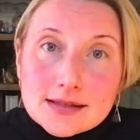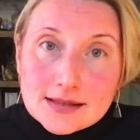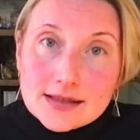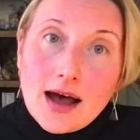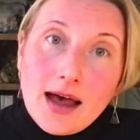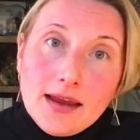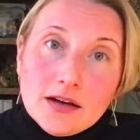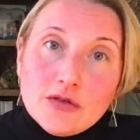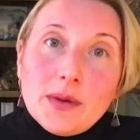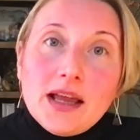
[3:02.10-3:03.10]
side
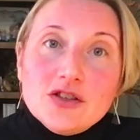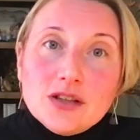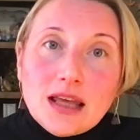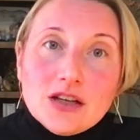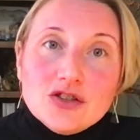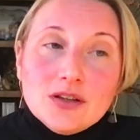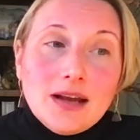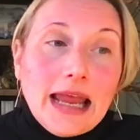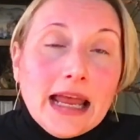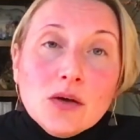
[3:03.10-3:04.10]
of my
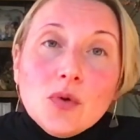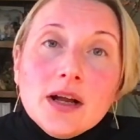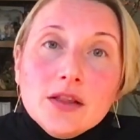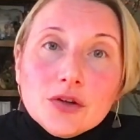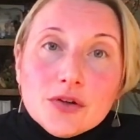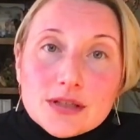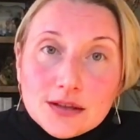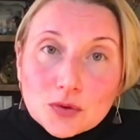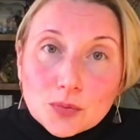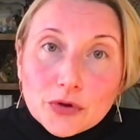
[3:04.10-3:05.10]
education and what I learned
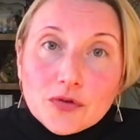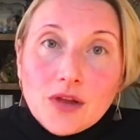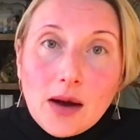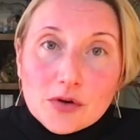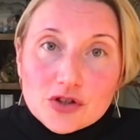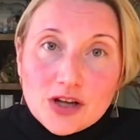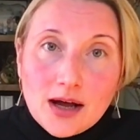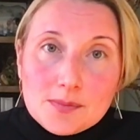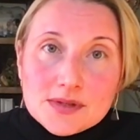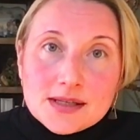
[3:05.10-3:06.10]
in the real flower
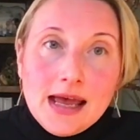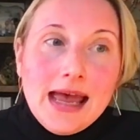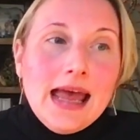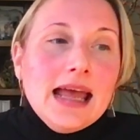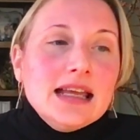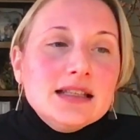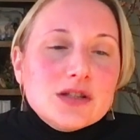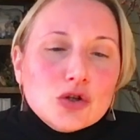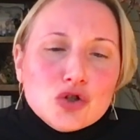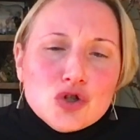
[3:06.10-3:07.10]
shops
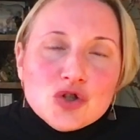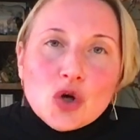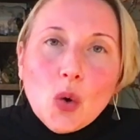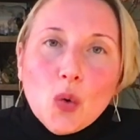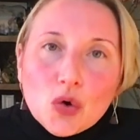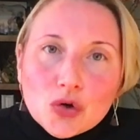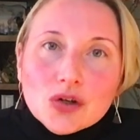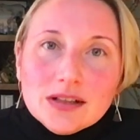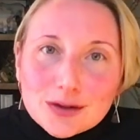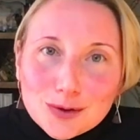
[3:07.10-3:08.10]
is so
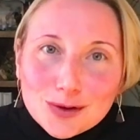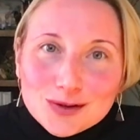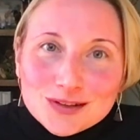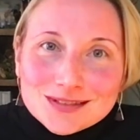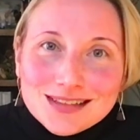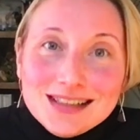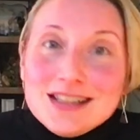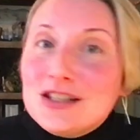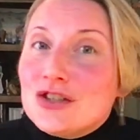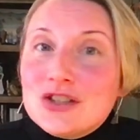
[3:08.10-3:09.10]
critical in
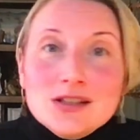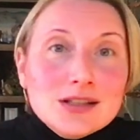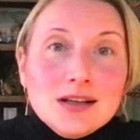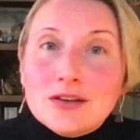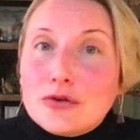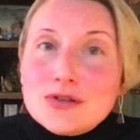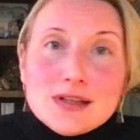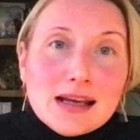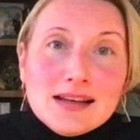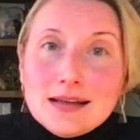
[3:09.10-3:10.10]
addition to
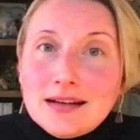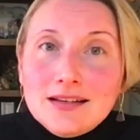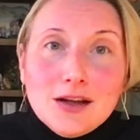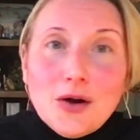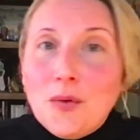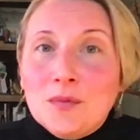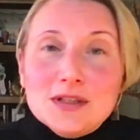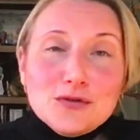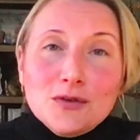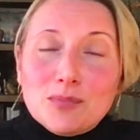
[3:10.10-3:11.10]
understanding,
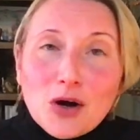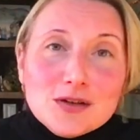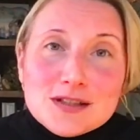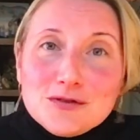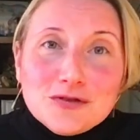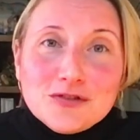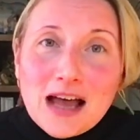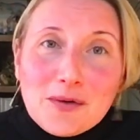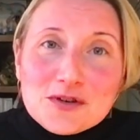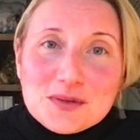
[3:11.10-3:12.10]
different parts of
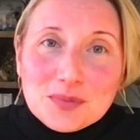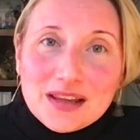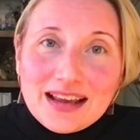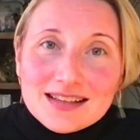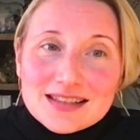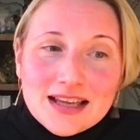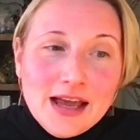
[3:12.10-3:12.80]
flowers and plants.